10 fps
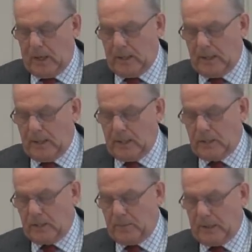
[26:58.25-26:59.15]
and in
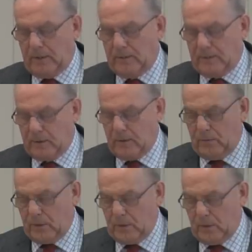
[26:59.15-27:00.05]
Egypt, and
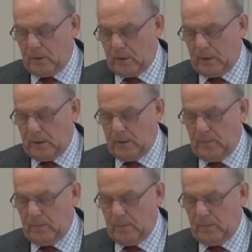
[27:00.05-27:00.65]
serve the Lord.